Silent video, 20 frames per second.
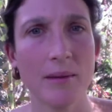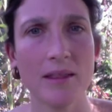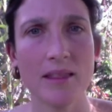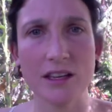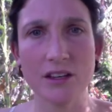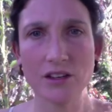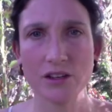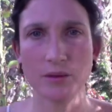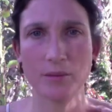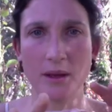they
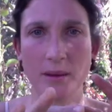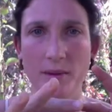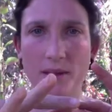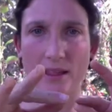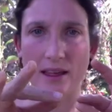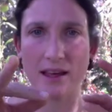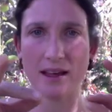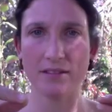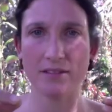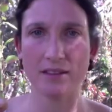do. Maybe they
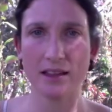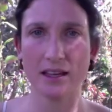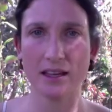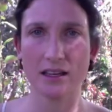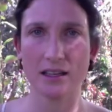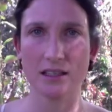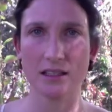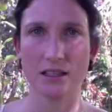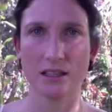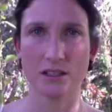have like
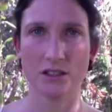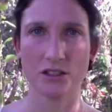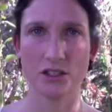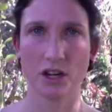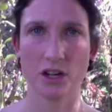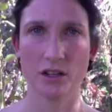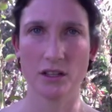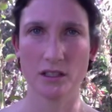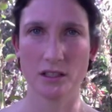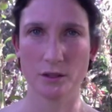a, a
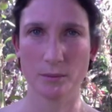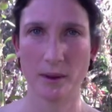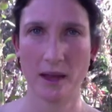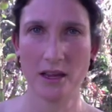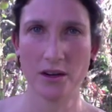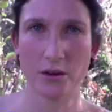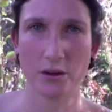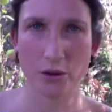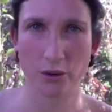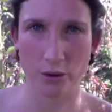solid
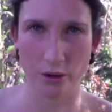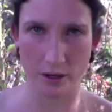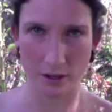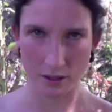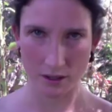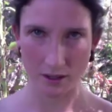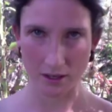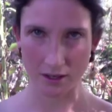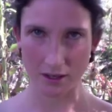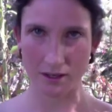spinal cord.
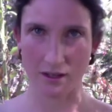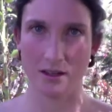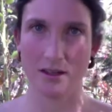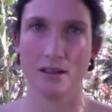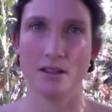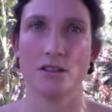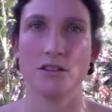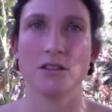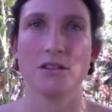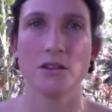
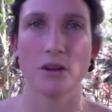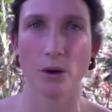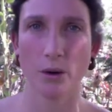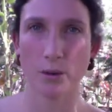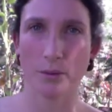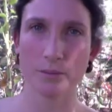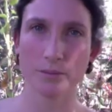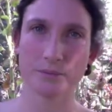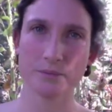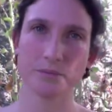
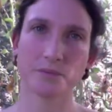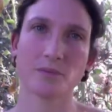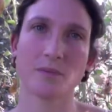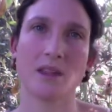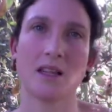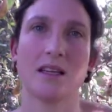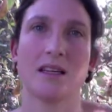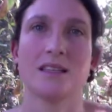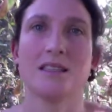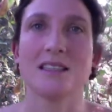So
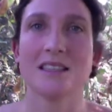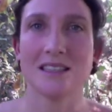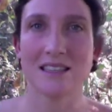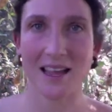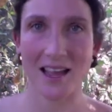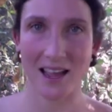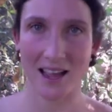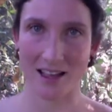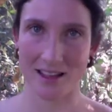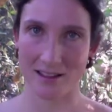
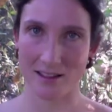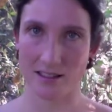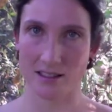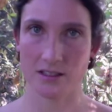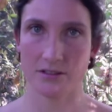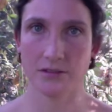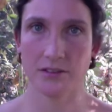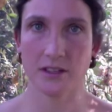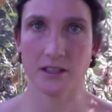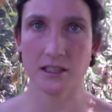today,
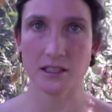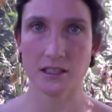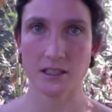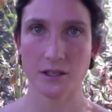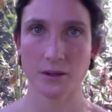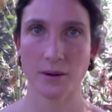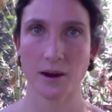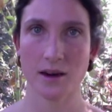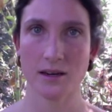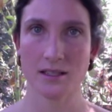let's feel
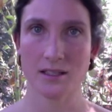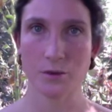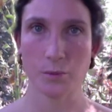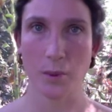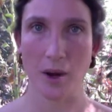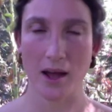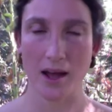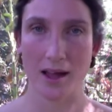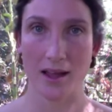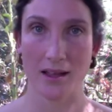into our
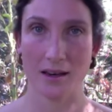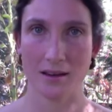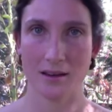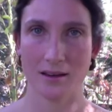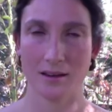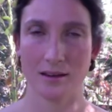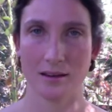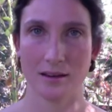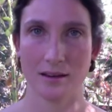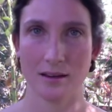spine.
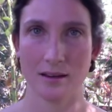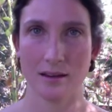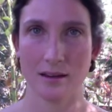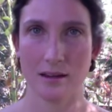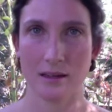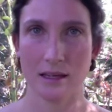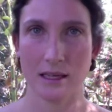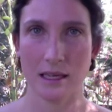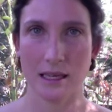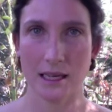
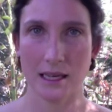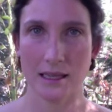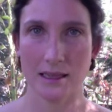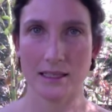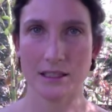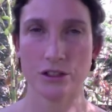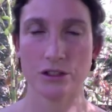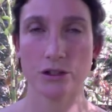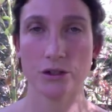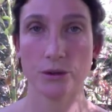
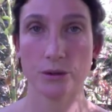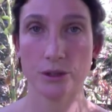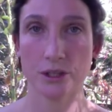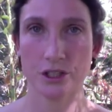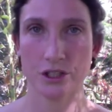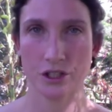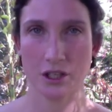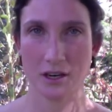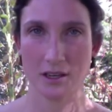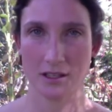Let's
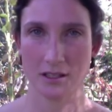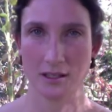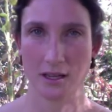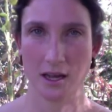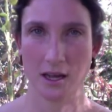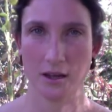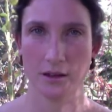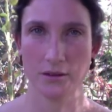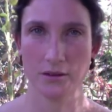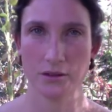nourish
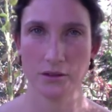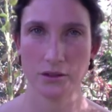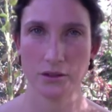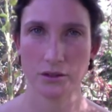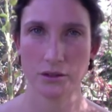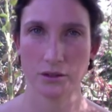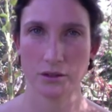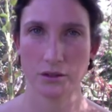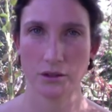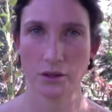
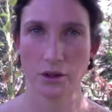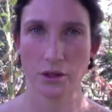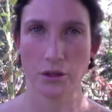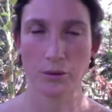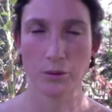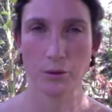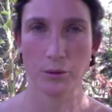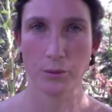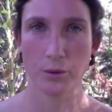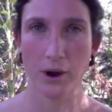ourselves
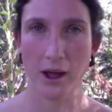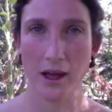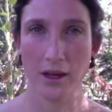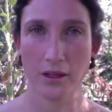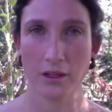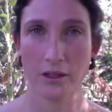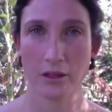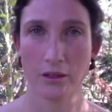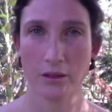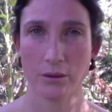through breath,
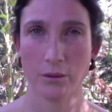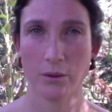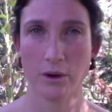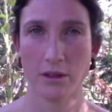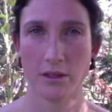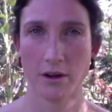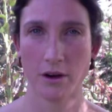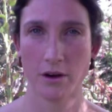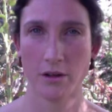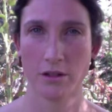
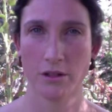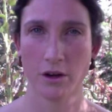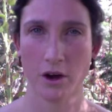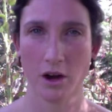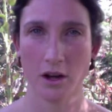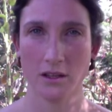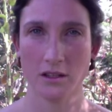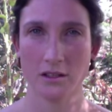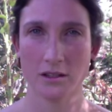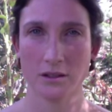with our
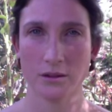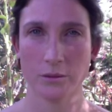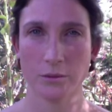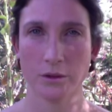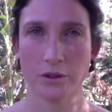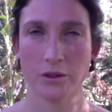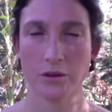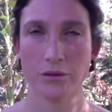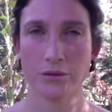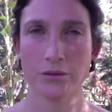thoughts,
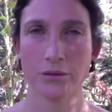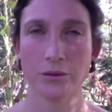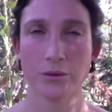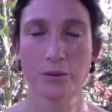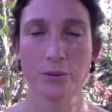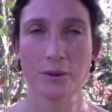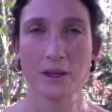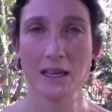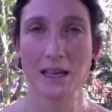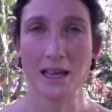with the food
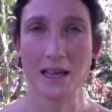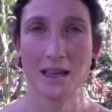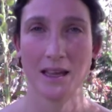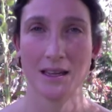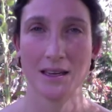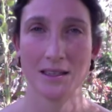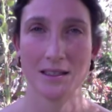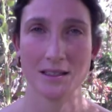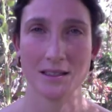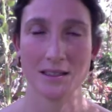we
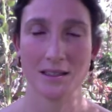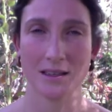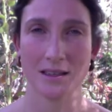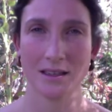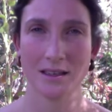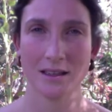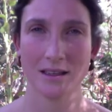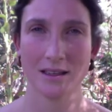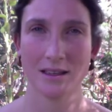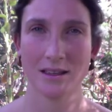eat,
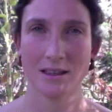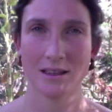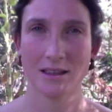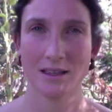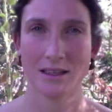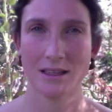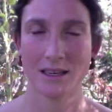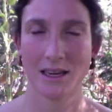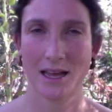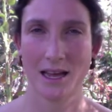
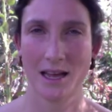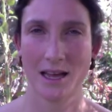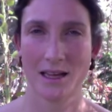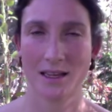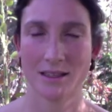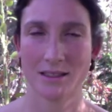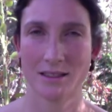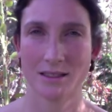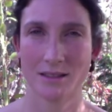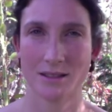
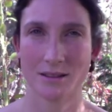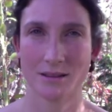and